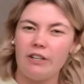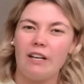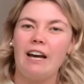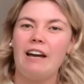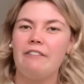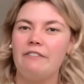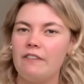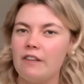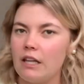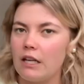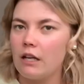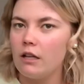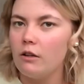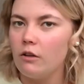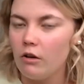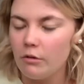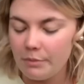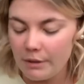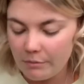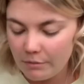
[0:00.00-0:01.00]
I feel like a
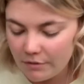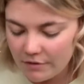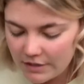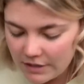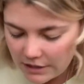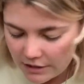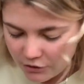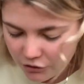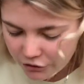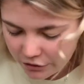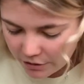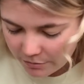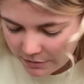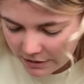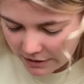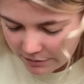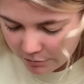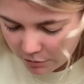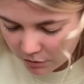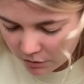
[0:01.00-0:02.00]
lot of people have started doing it, but I
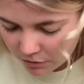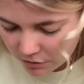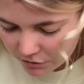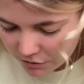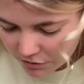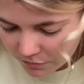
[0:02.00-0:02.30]
bought hers